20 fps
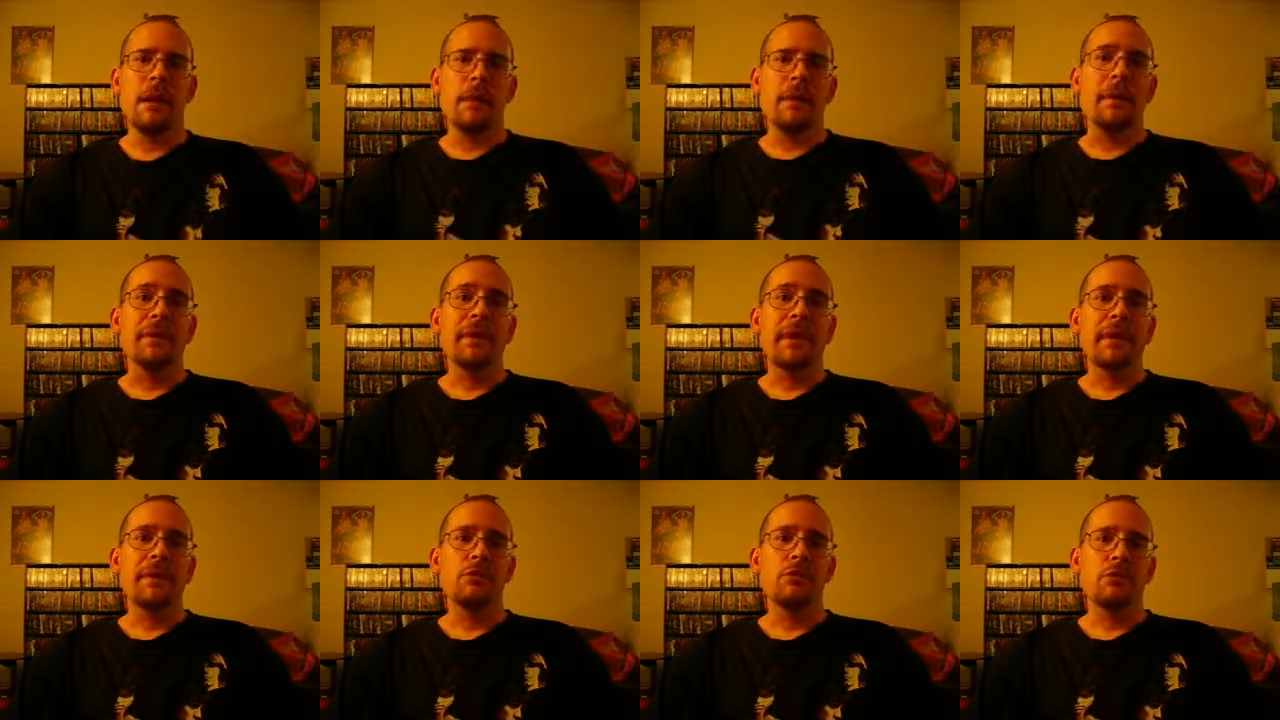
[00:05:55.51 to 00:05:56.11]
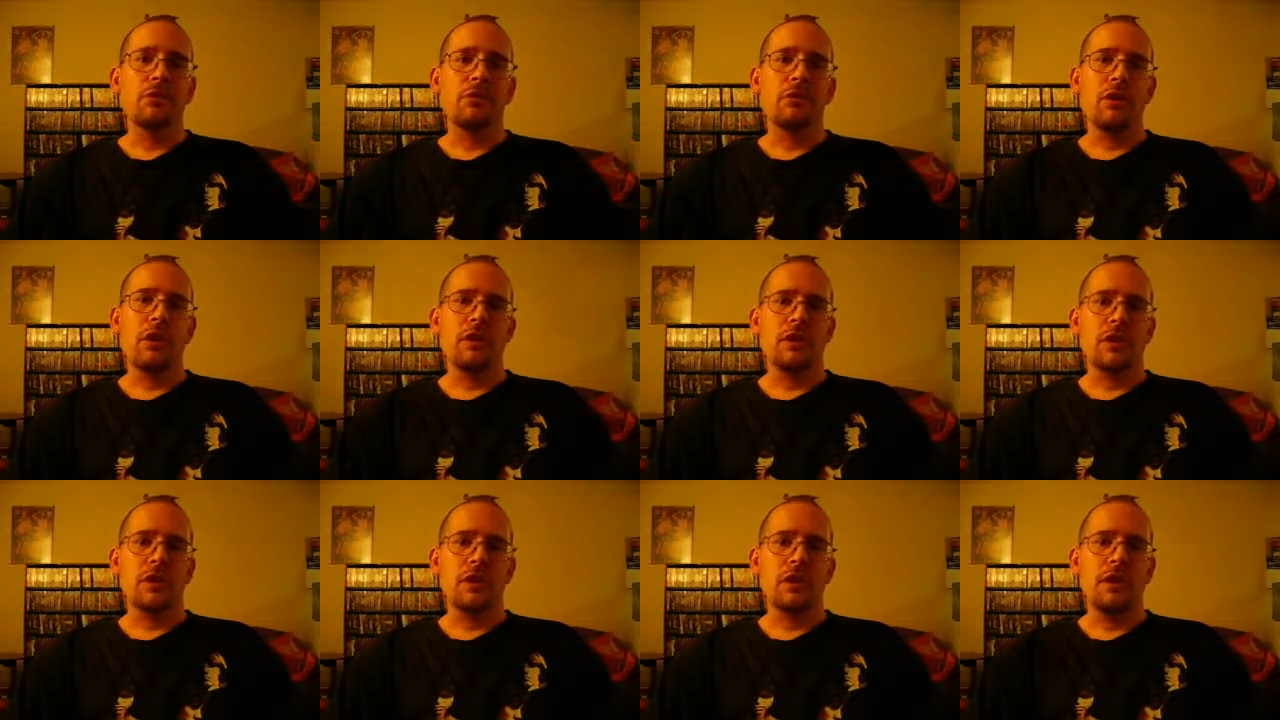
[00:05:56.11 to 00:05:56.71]
But the
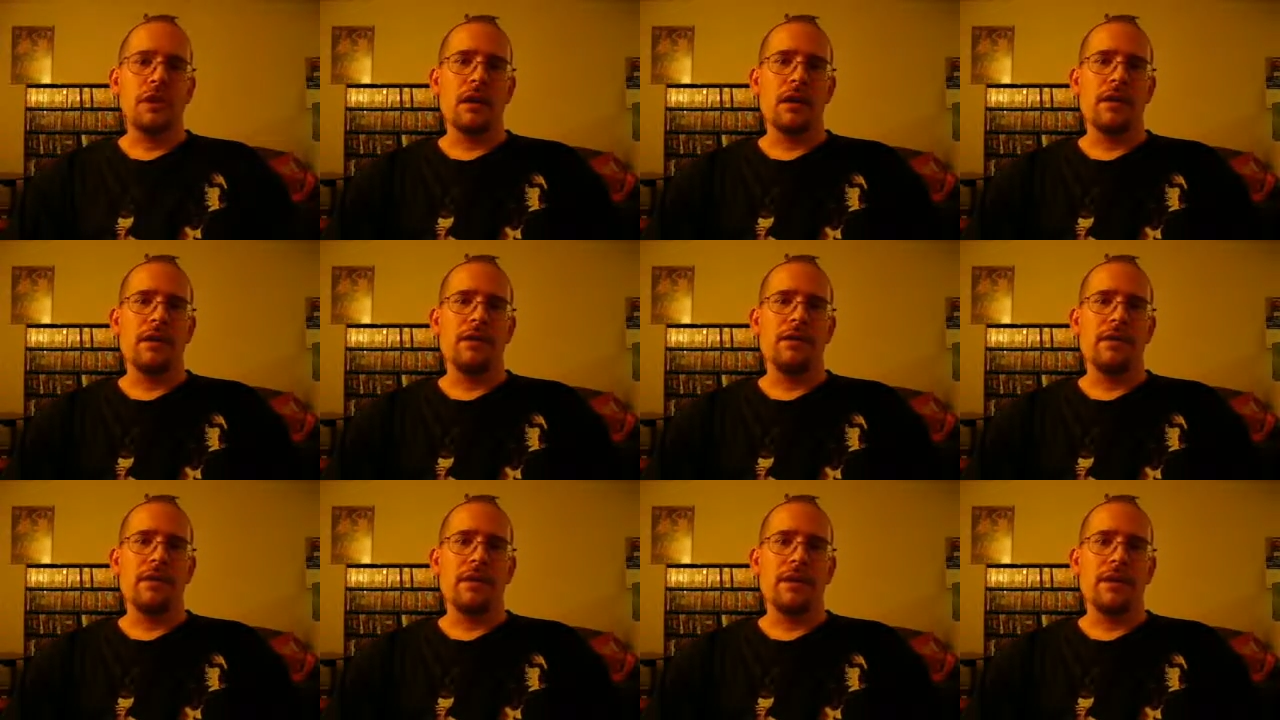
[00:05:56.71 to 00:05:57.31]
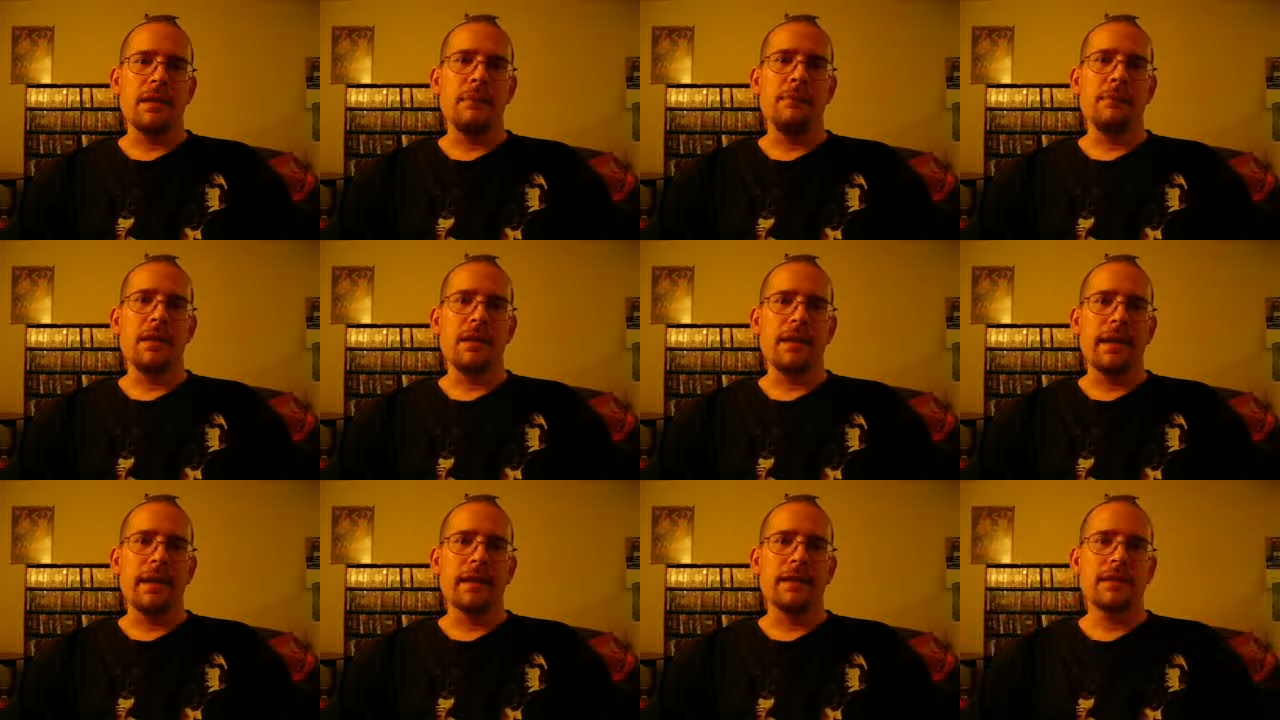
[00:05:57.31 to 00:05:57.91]
introduction of the
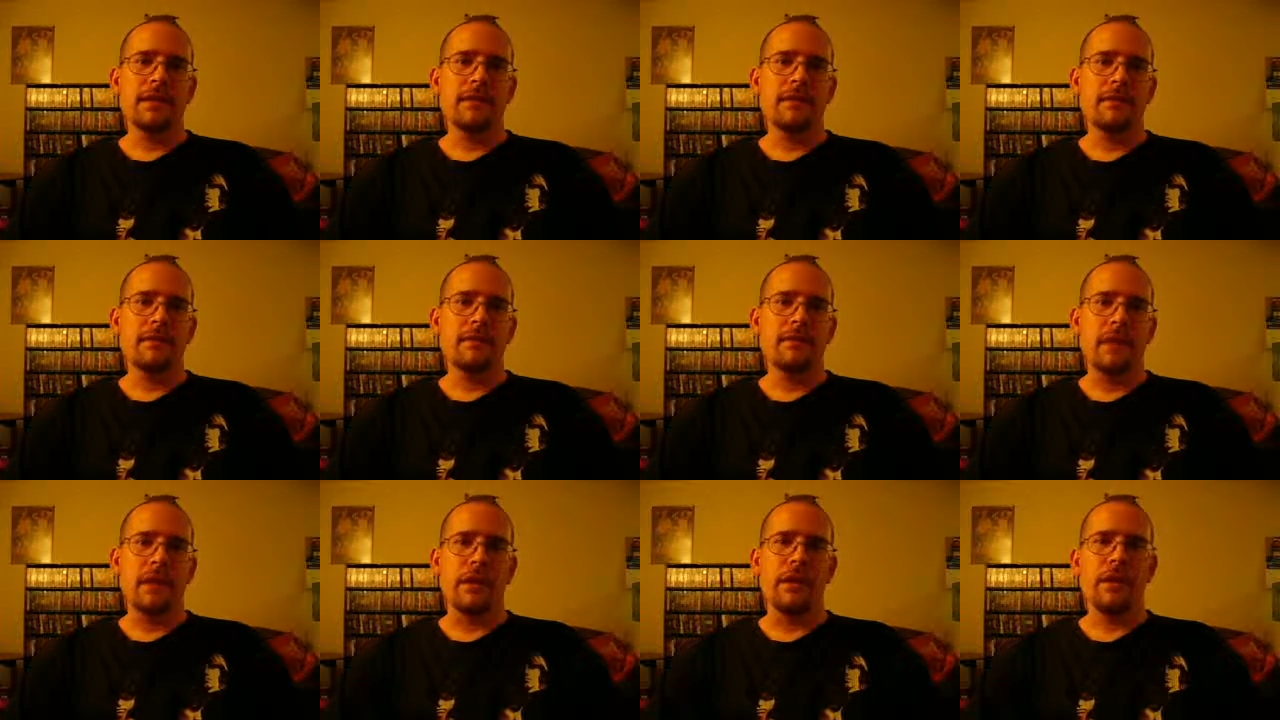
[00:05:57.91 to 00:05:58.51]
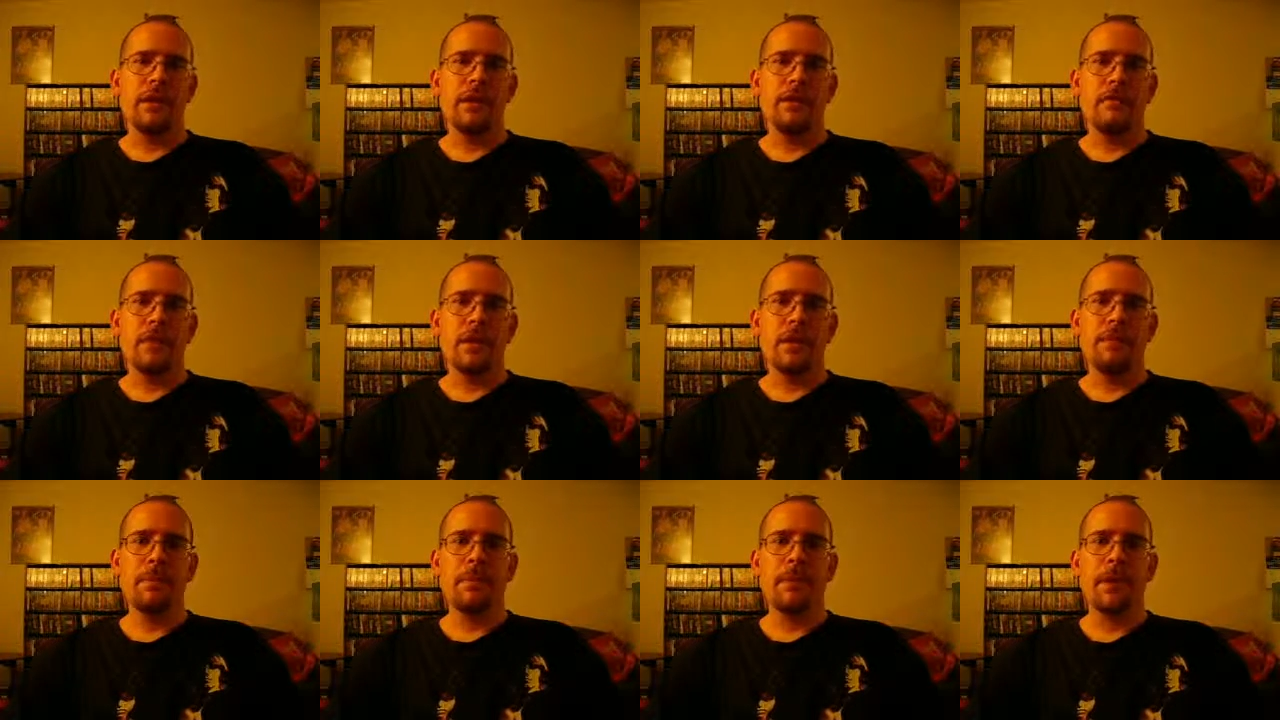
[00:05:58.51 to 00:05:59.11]
implants for the nice
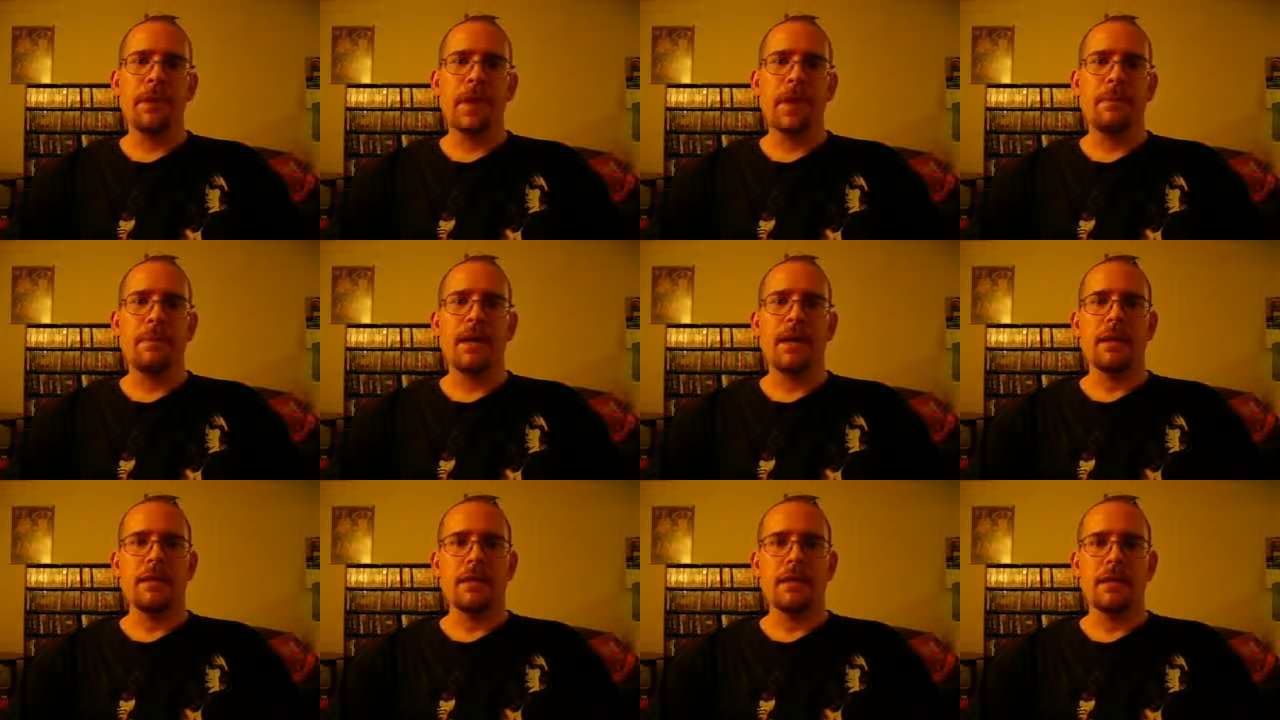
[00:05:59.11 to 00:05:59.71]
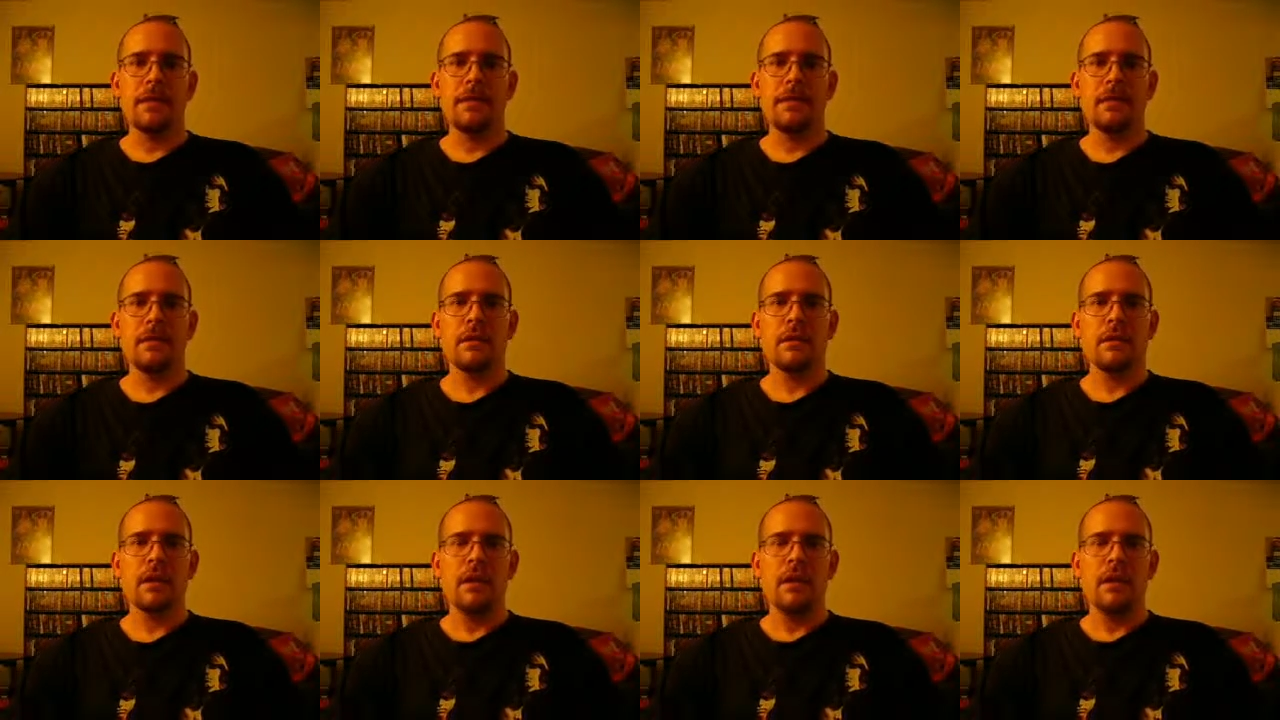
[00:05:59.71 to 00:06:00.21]
people that came out of prison,